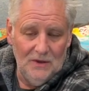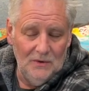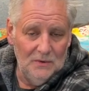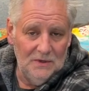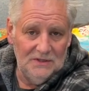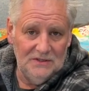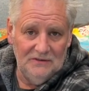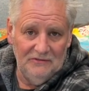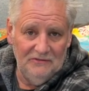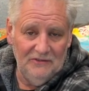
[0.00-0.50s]

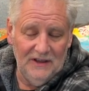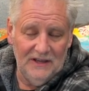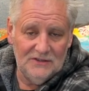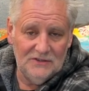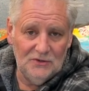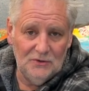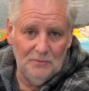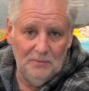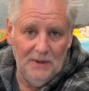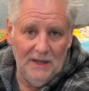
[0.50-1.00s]
which are far
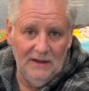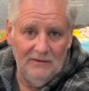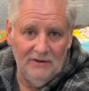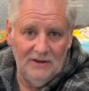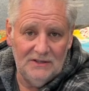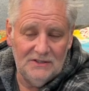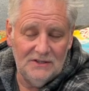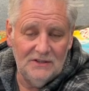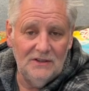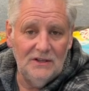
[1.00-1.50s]

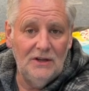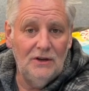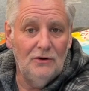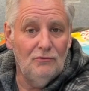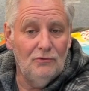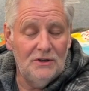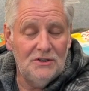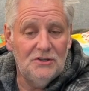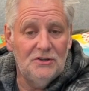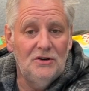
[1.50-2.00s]
superior to the
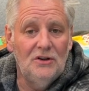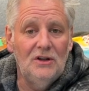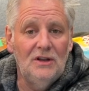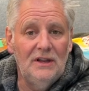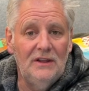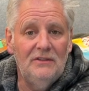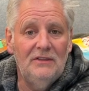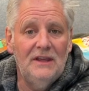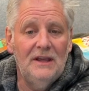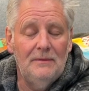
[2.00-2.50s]
original
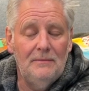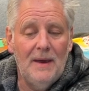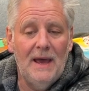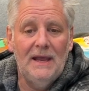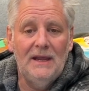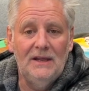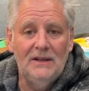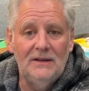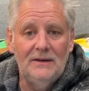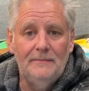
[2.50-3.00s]
lithium
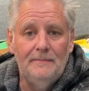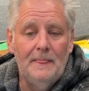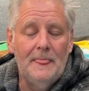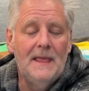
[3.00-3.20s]
ion.